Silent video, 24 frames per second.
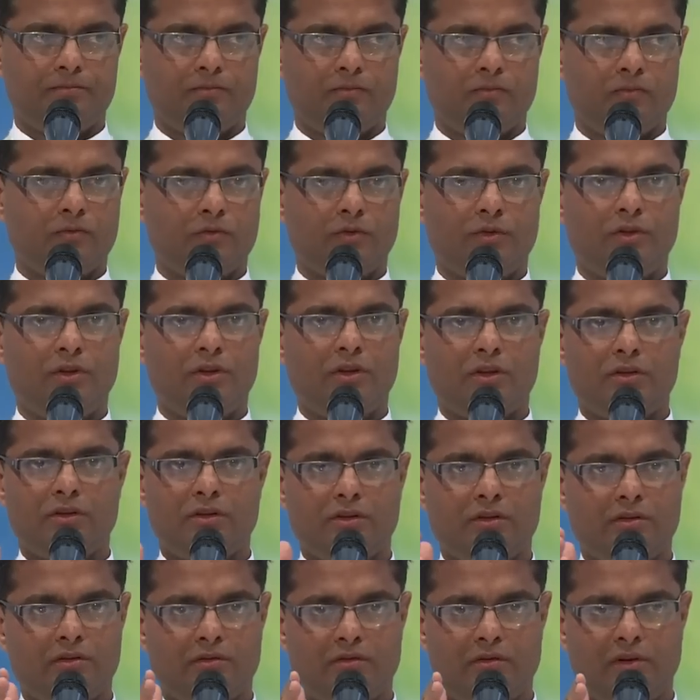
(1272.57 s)
So these are
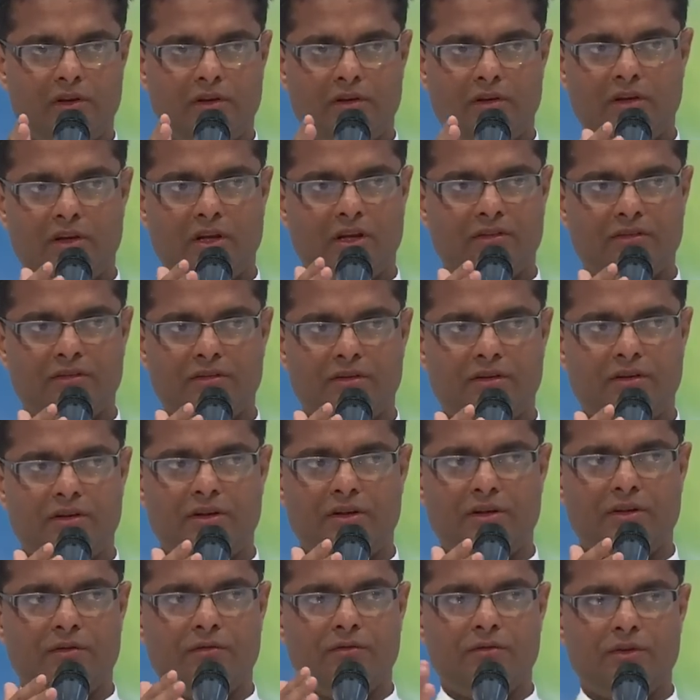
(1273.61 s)
the last
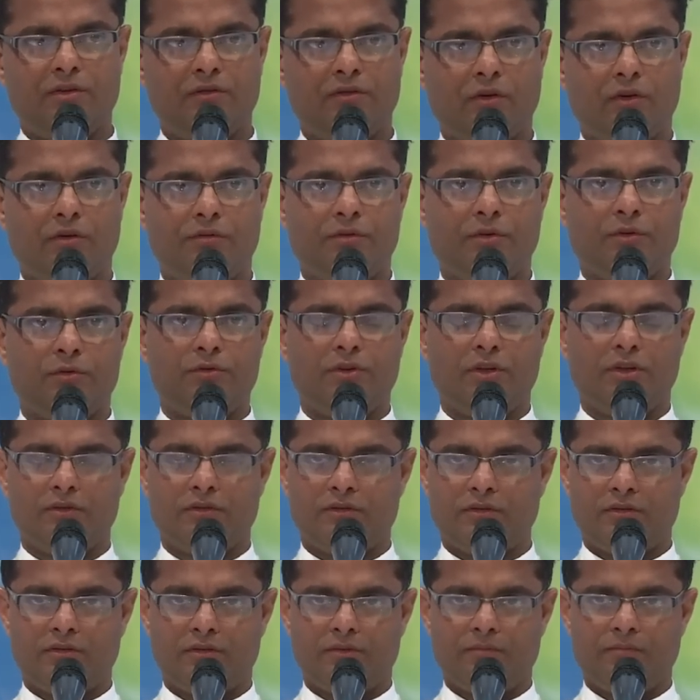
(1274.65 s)
Sunday we saw a few
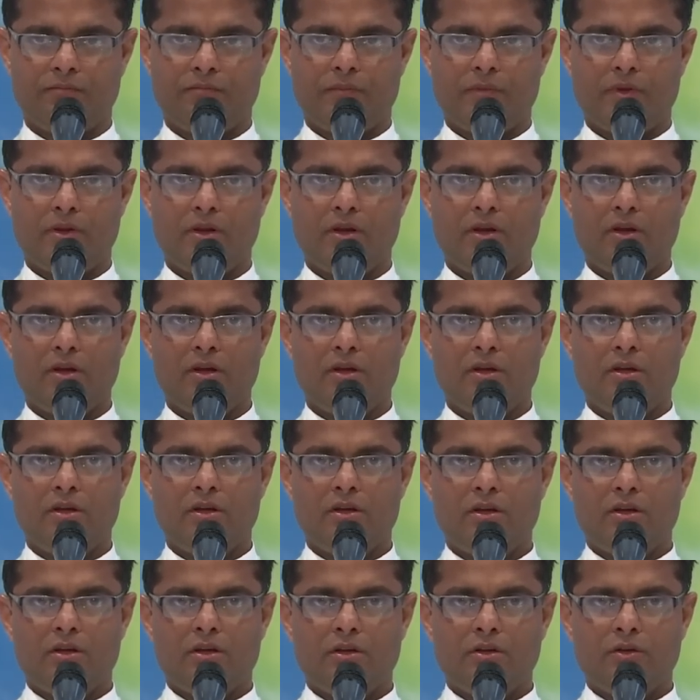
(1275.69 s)
things.
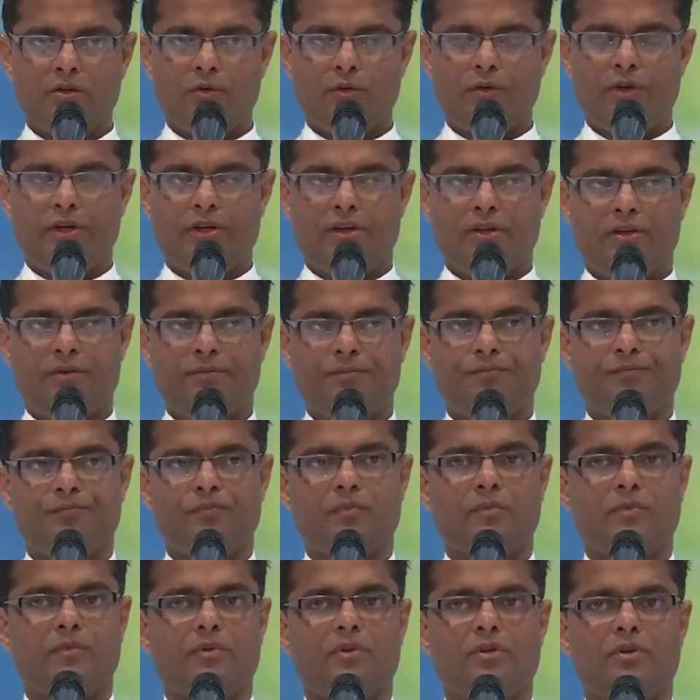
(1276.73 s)
Today
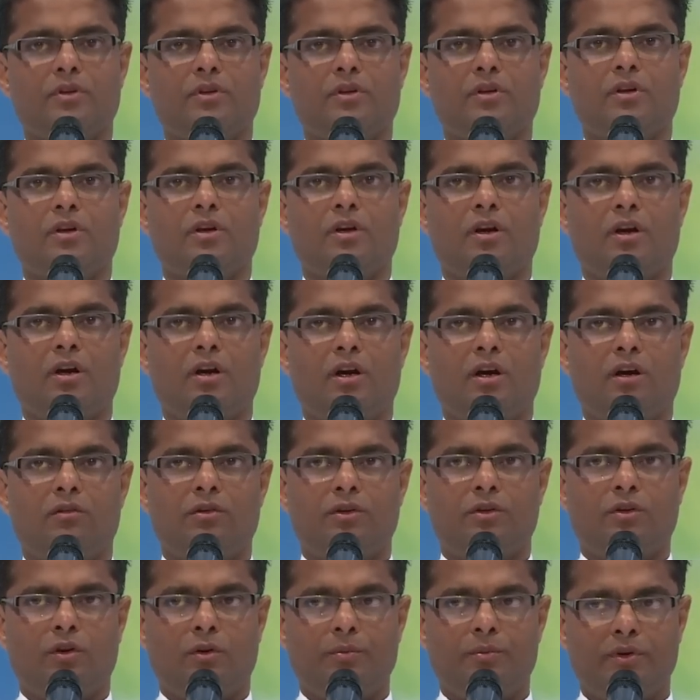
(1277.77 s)
our
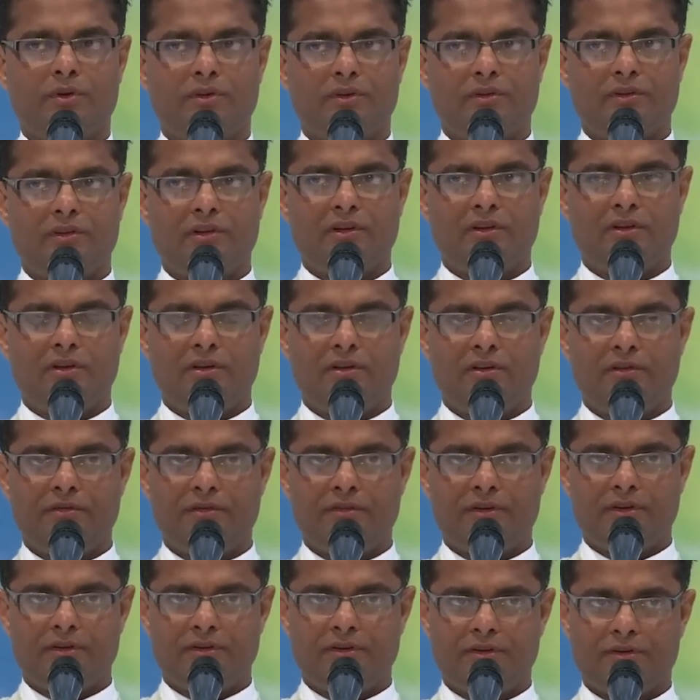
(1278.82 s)
topic is little
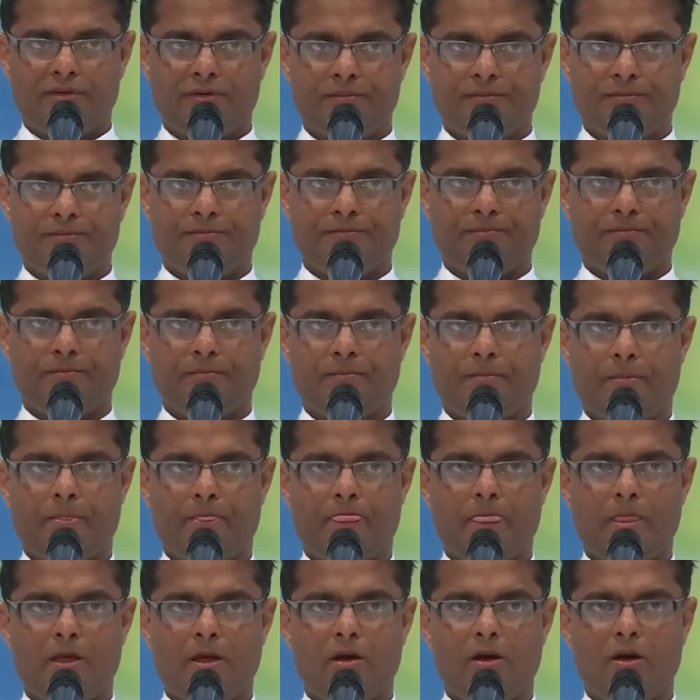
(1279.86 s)
different.
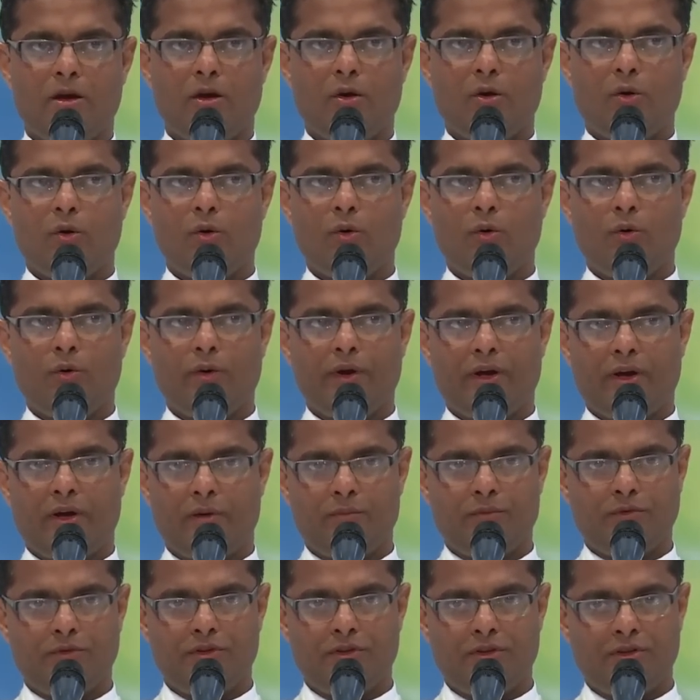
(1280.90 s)

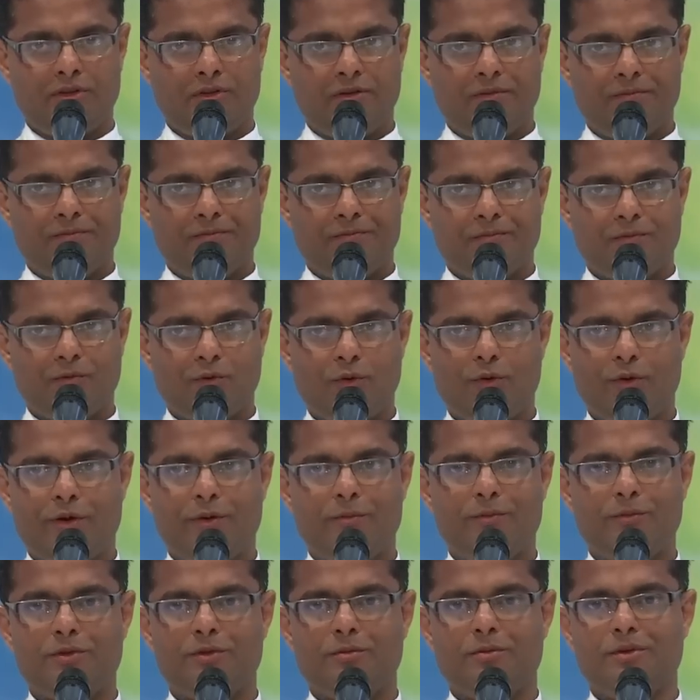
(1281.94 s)
OMG.
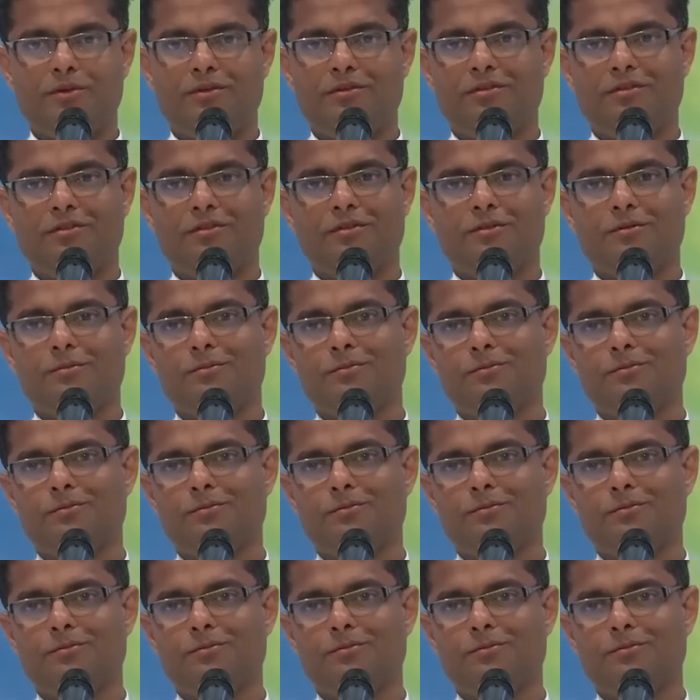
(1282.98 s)
OMG means